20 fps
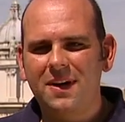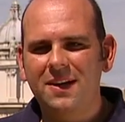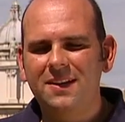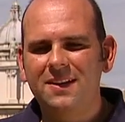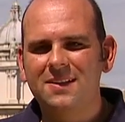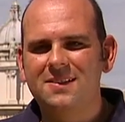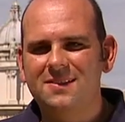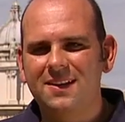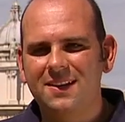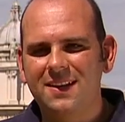
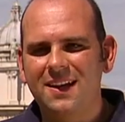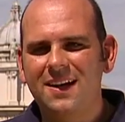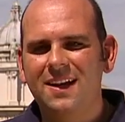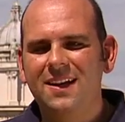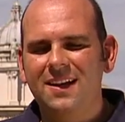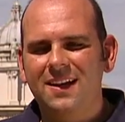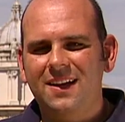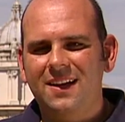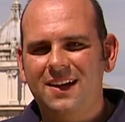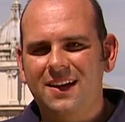Maria
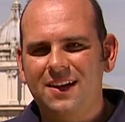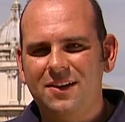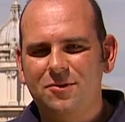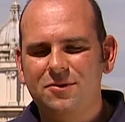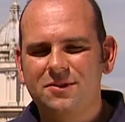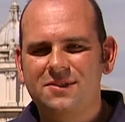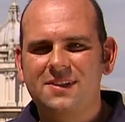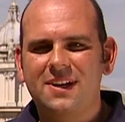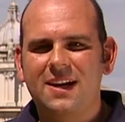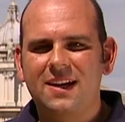Salus
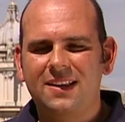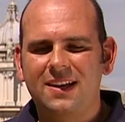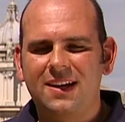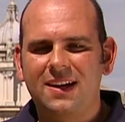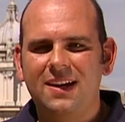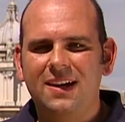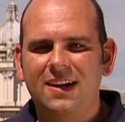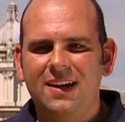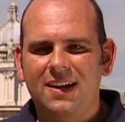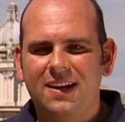Populi
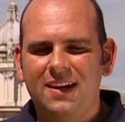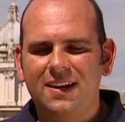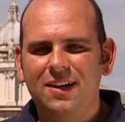Romani,